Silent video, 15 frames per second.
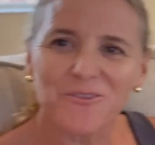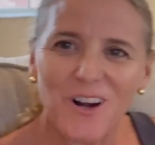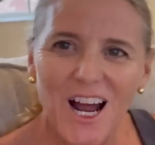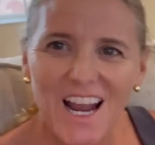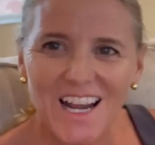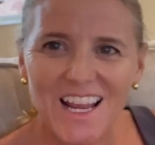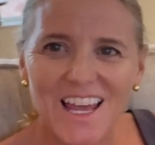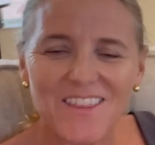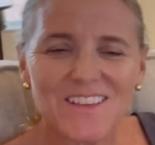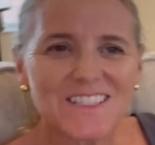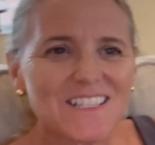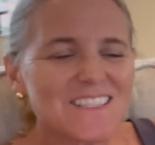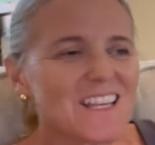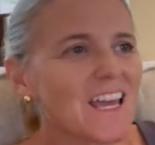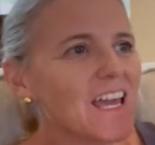Friday.
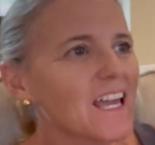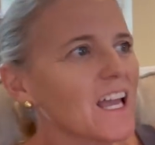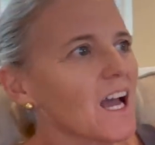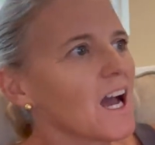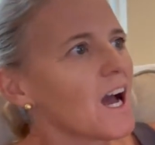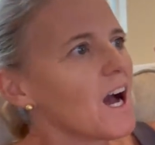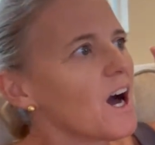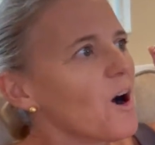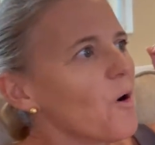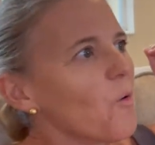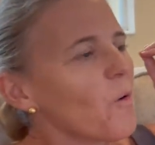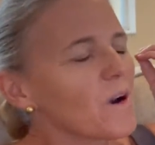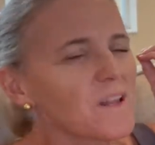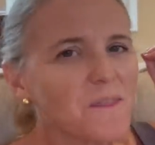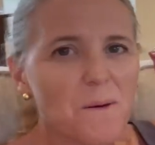This is like
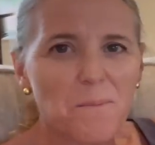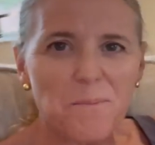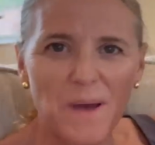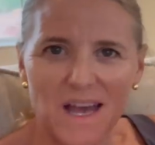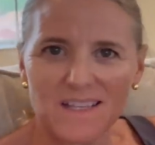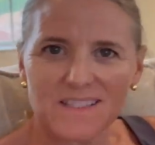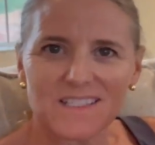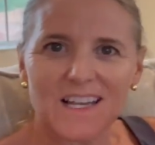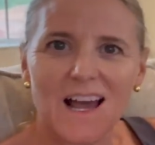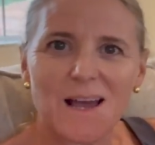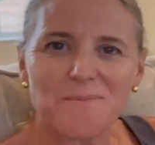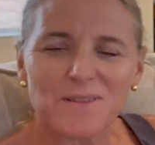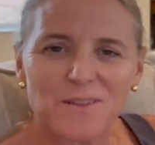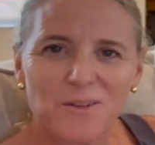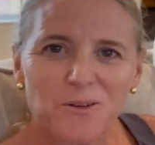one of the best
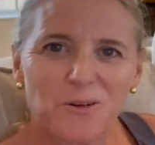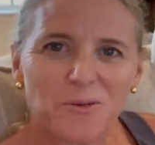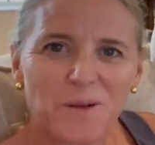times of the whole